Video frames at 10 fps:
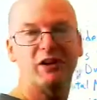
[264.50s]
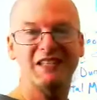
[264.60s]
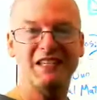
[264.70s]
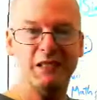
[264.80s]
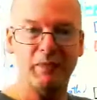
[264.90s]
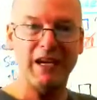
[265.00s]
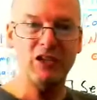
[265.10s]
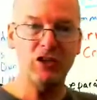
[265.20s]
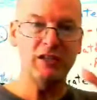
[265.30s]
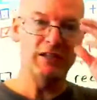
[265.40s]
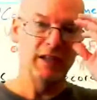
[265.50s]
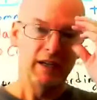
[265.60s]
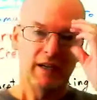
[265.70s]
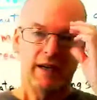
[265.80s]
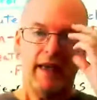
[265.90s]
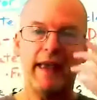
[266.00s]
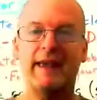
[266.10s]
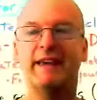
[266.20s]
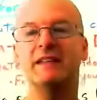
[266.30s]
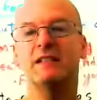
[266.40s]
participation
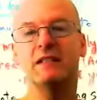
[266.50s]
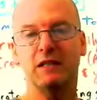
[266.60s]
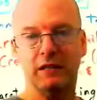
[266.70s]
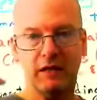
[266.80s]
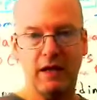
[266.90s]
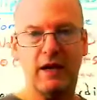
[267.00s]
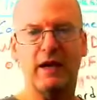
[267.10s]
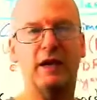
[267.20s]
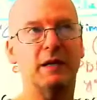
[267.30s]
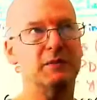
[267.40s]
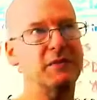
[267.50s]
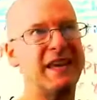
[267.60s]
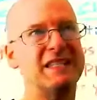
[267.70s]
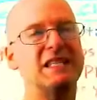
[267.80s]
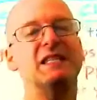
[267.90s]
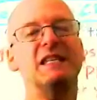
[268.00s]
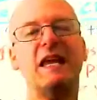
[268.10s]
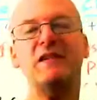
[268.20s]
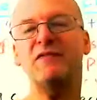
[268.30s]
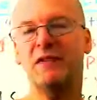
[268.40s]
and a
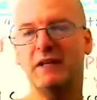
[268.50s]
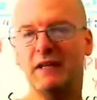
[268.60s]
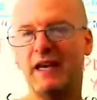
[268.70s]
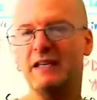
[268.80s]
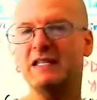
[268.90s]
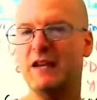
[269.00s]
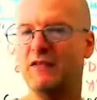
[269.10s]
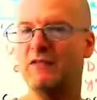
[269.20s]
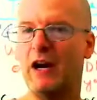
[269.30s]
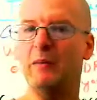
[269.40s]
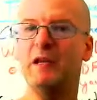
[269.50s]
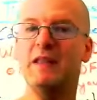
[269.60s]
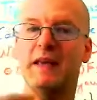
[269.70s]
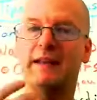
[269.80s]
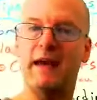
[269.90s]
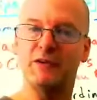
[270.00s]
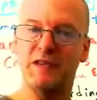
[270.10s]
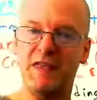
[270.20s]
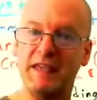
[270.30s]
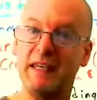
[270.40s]
safe environment that allows
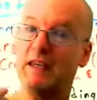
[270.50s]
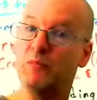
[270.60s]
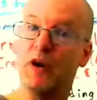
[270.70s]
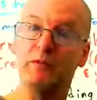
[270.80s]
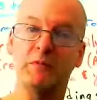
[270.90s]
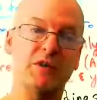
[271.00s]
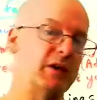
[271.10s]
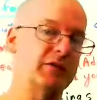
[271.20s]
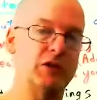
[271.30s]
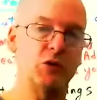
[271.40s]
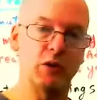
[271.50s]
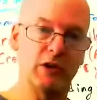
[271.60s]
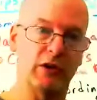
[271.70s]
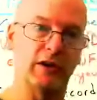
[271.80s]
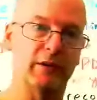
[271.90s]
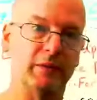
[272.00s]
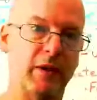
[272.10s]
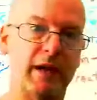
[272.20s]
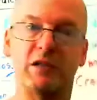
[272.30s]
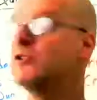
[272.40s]
thinking and problem solving to occur.
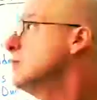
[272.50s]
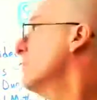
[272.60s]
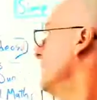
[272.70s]
Right. So you